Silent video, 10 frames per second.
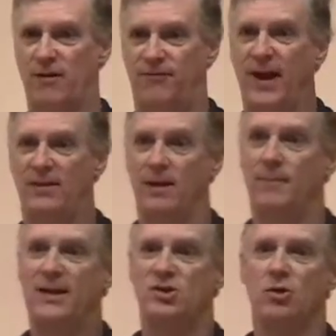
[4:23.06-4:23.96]
our faith that
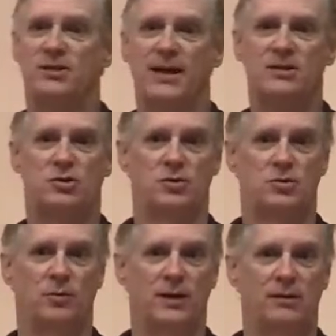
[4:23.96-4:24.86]
makes no sense to
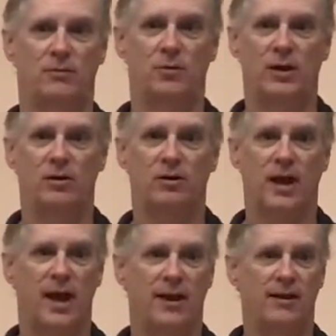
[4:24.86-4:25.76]
us when we, when we look
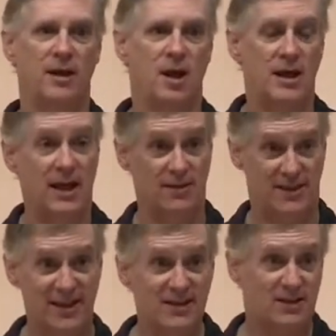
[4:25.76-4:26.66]
at it
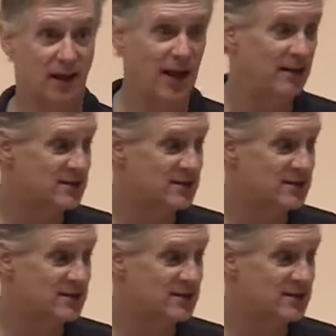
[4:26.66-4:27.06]
in this light